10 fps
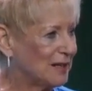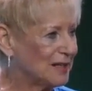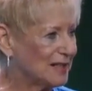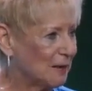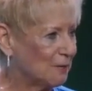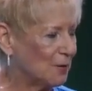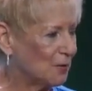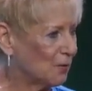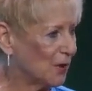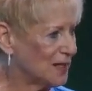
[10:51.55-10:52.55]
cell
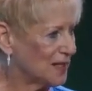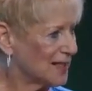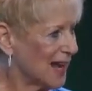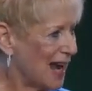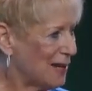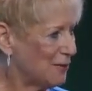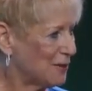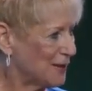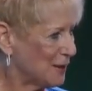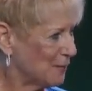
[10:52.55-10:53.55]
phone phrases on your
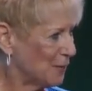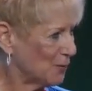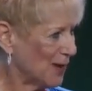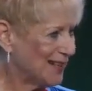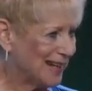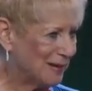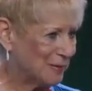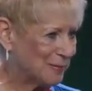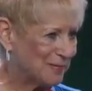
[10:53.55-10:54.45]
cell phone right now.